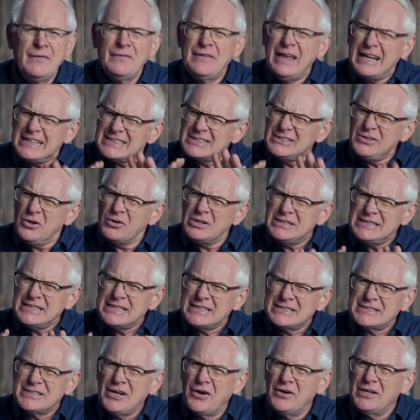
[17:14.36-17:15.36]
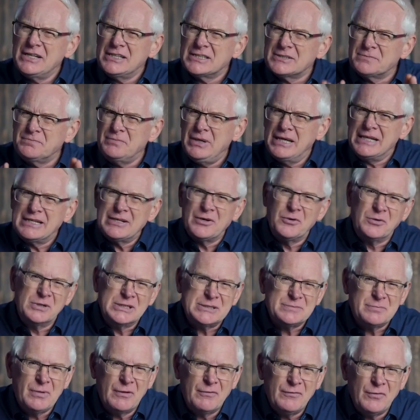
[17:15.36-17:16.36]
that's not as exciting as
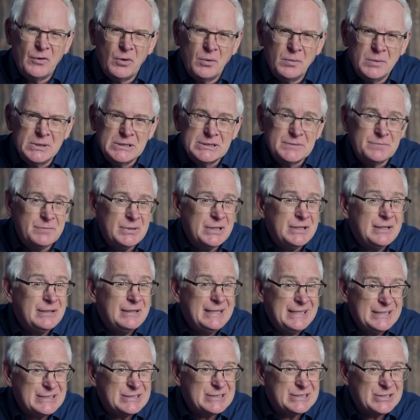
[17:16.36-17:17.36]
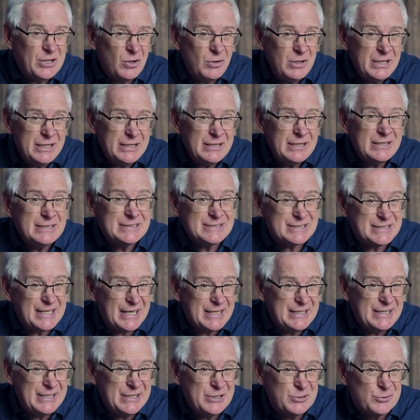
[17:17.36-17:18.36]
Bitcoin's performance, but it's solid,
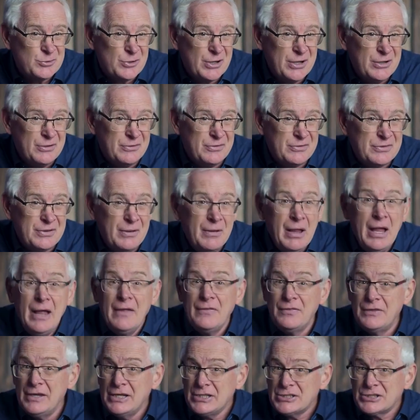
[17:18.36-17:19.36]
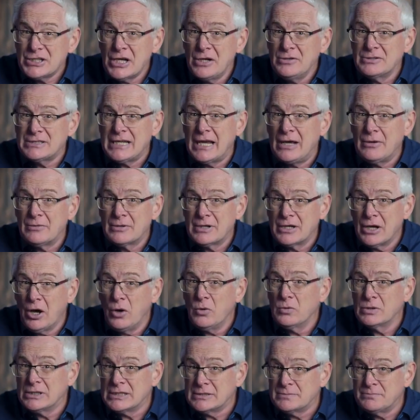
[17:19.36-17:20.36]
steady growth. This shows how
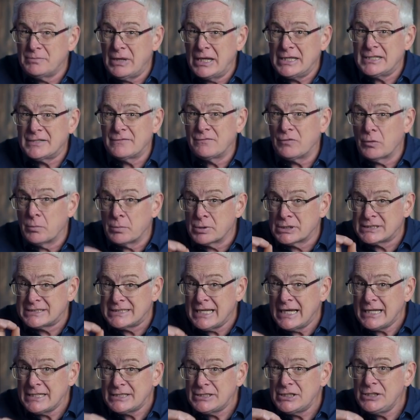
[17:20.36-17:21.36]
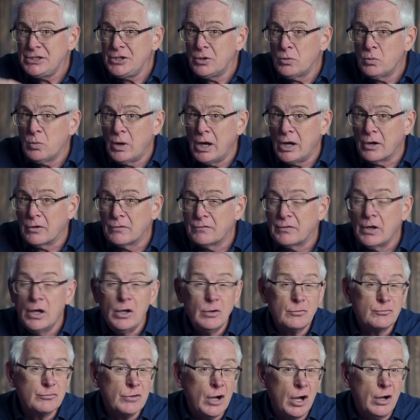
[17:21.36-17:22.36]
gold is better for protecting your wealth
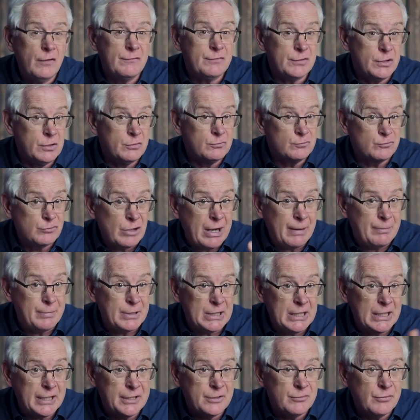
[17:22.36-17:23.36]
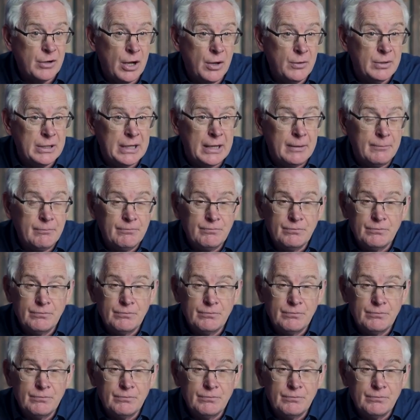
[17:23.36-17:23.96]
rather than rapidly growing it.